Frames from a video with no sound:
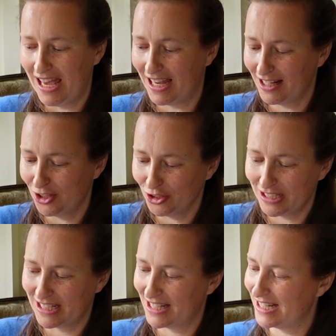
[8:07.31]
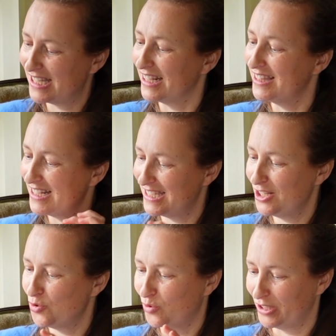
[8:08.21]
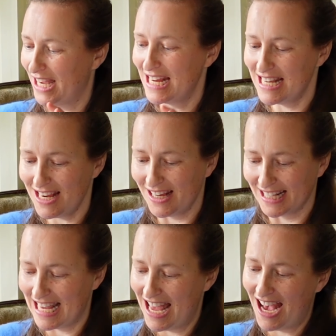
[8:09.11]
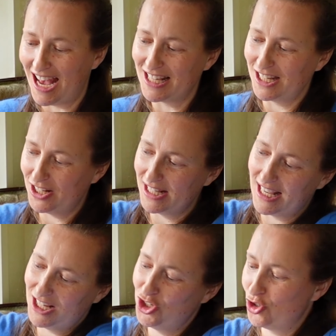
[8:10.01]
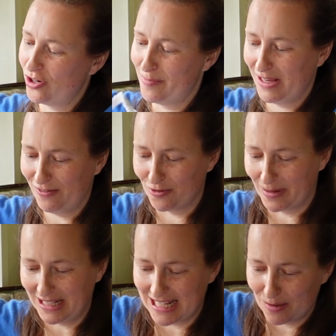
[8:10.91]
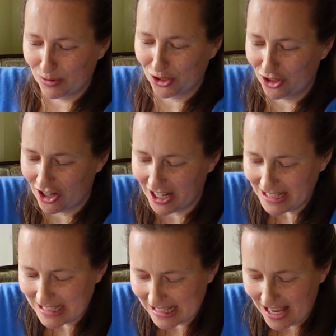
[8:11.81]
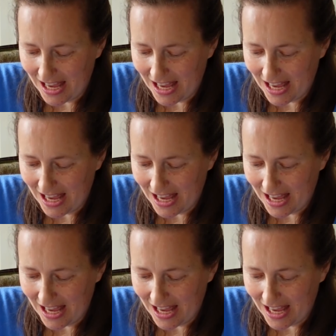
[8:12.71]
And I looked at it and I said, this is what I need. I need a nice trimming for my tablecloth.